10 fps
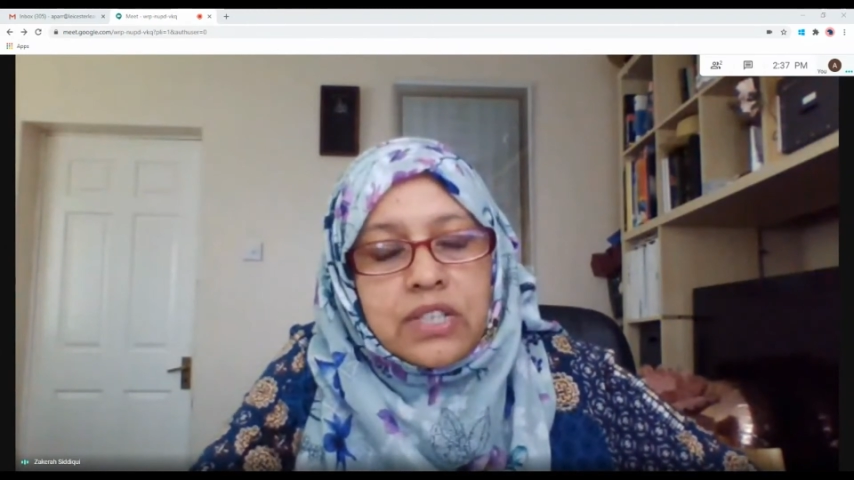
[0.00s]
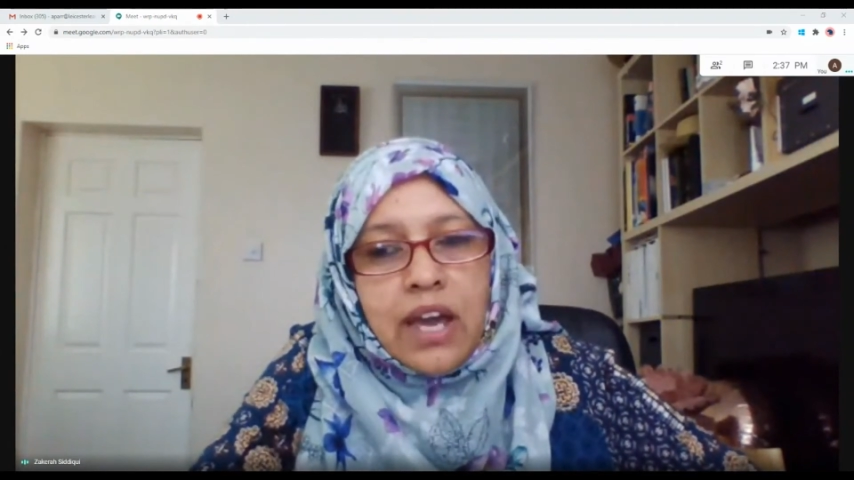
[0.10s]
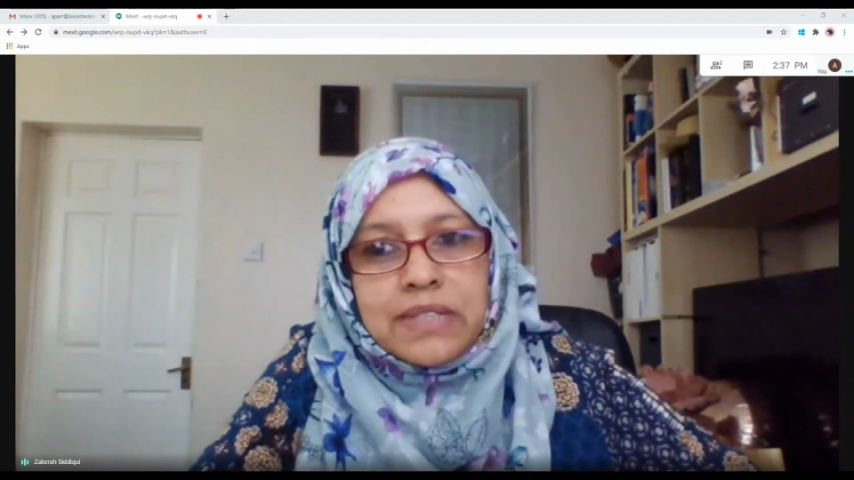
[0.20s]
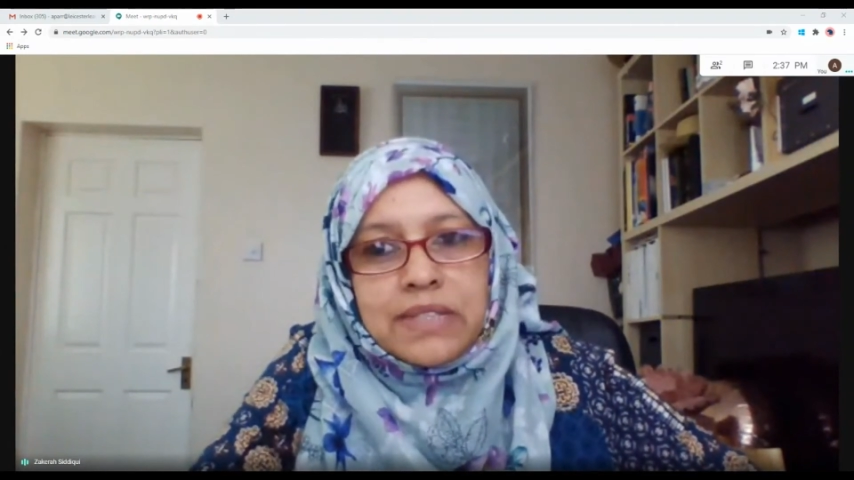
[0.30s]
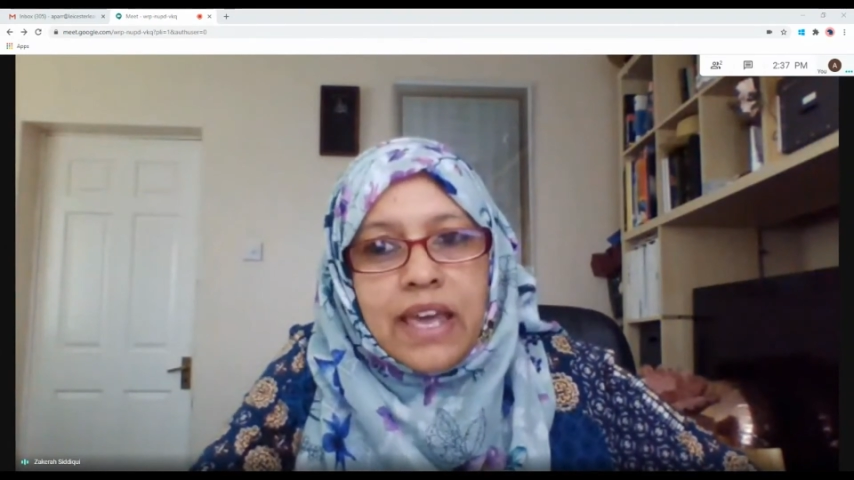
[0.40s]

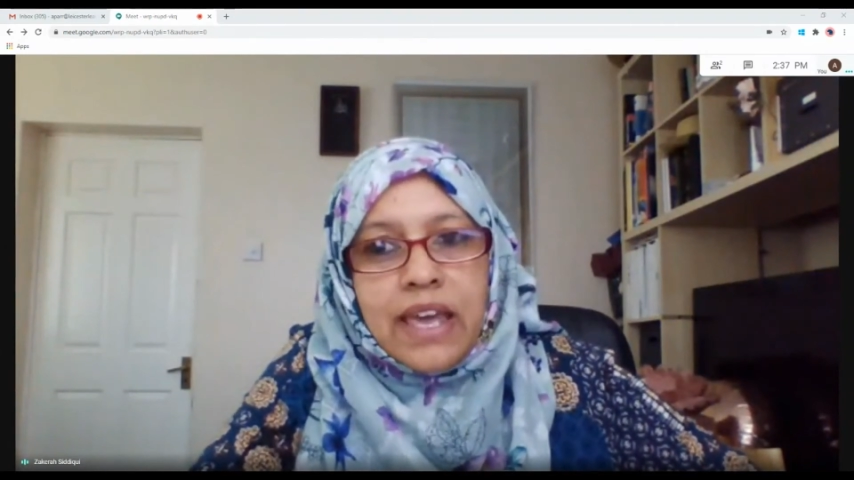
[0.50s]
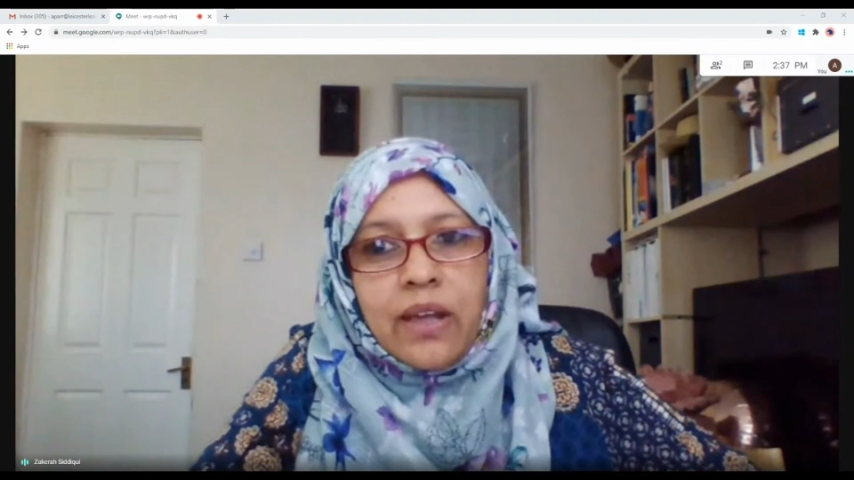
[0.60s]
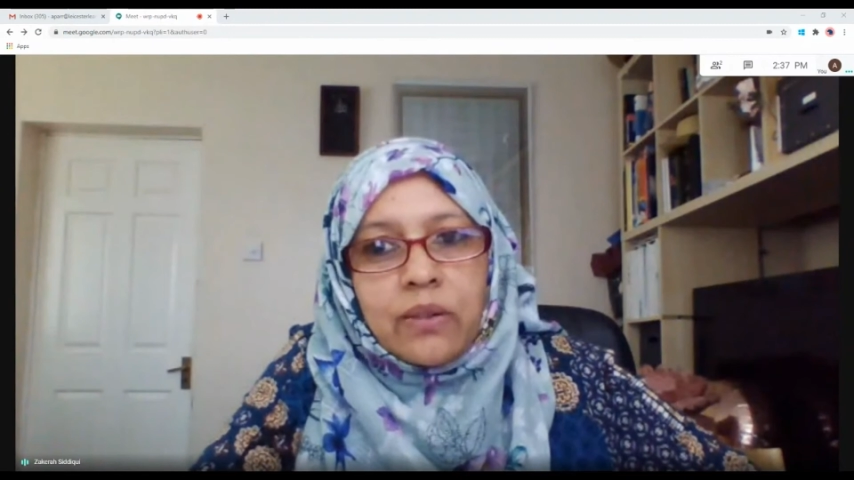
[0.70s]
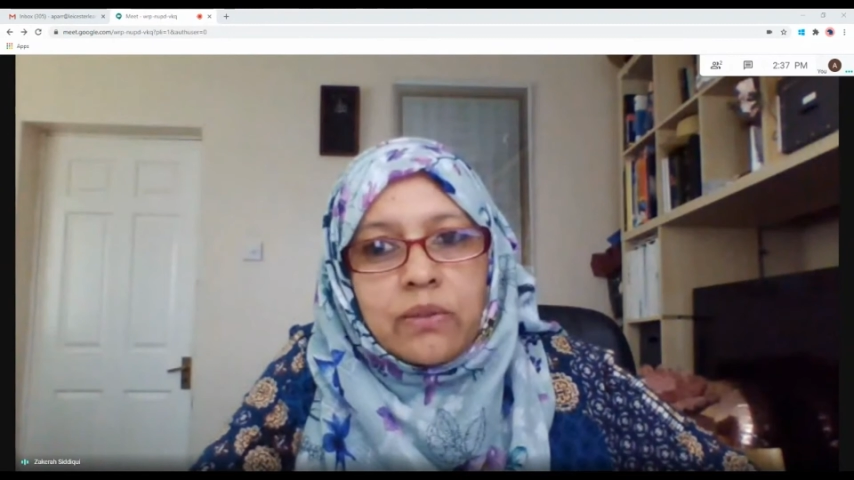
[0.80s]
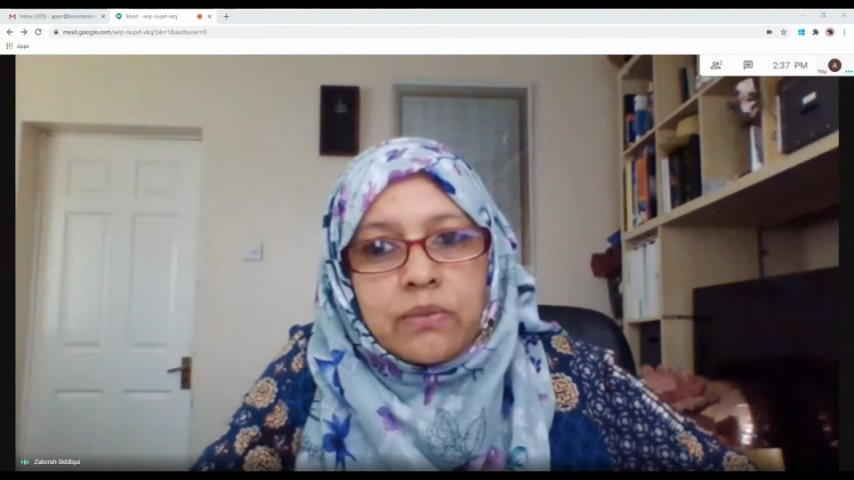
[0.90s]
time
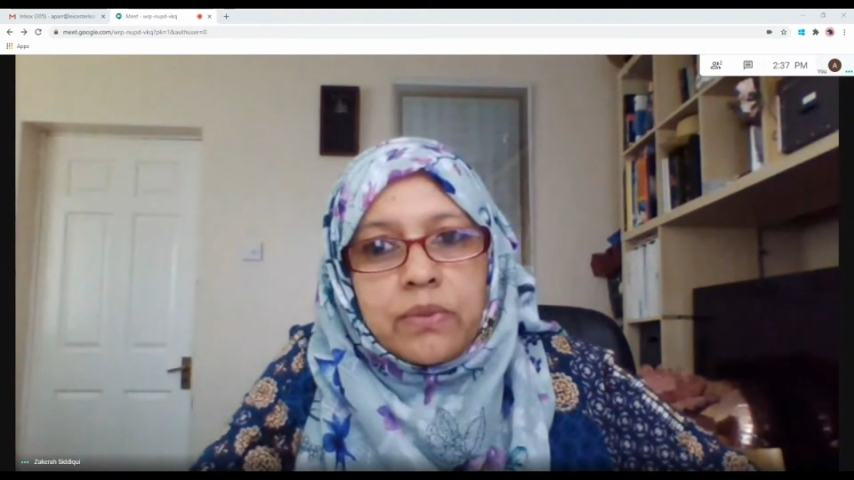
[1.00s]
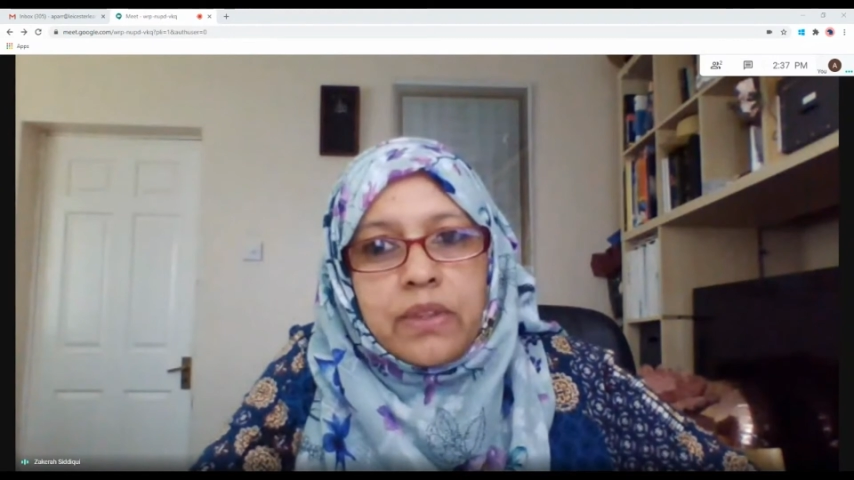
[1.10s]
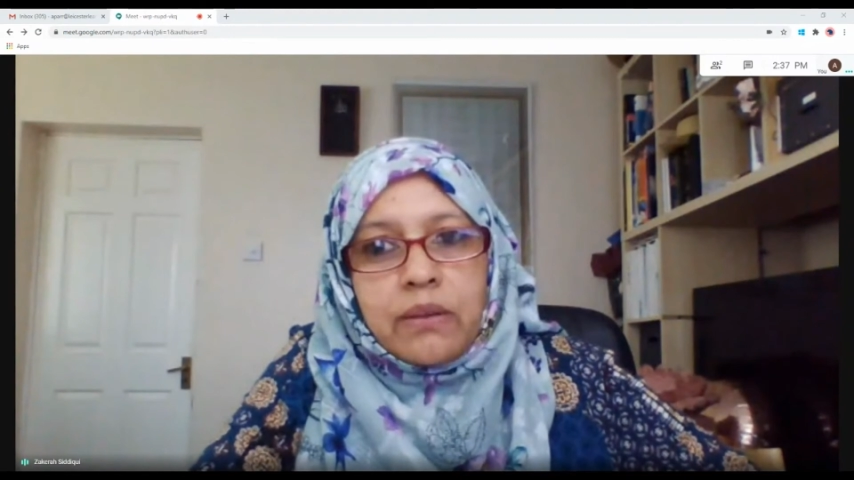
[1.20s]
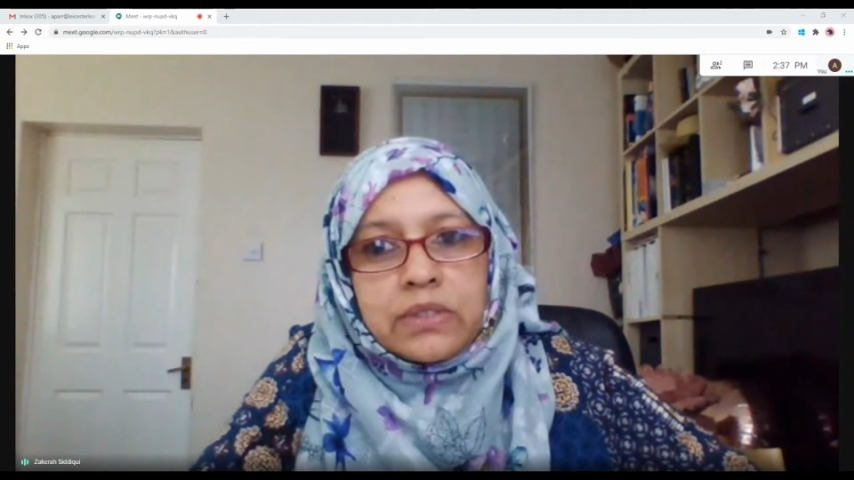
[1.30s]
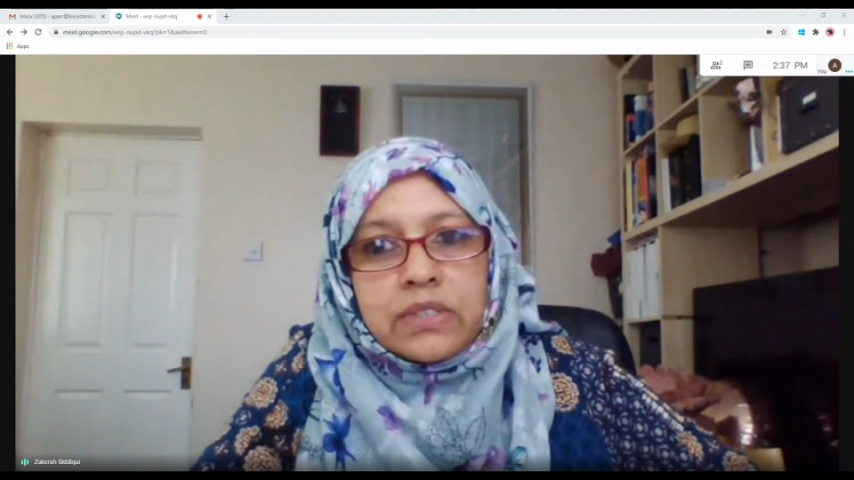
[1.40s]
scale
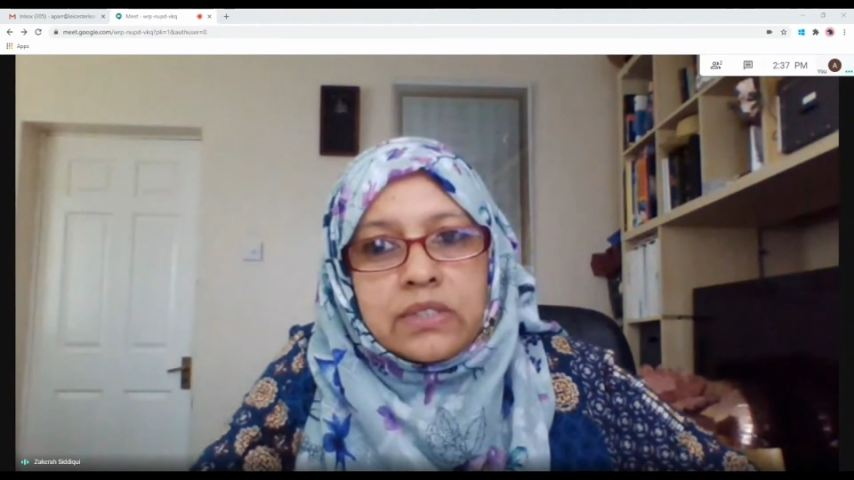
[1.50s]
without